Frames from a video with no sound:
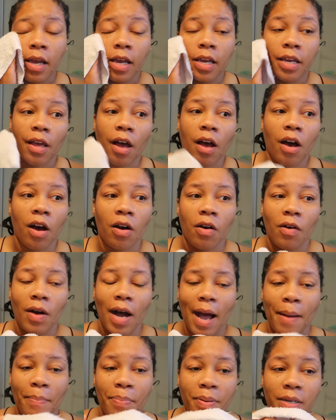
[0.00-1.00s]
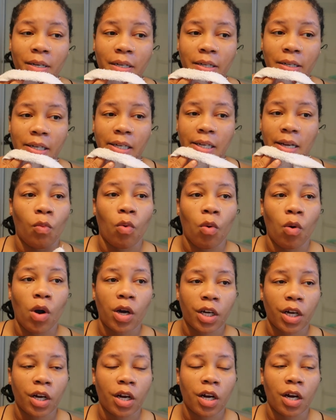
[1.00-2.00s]
Y'all, I put
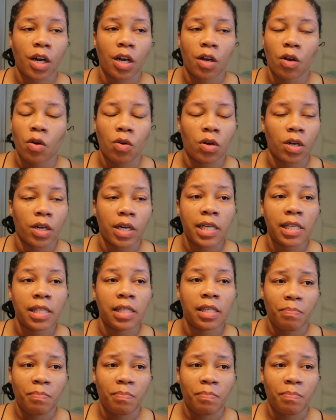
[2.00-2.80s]
water, of course,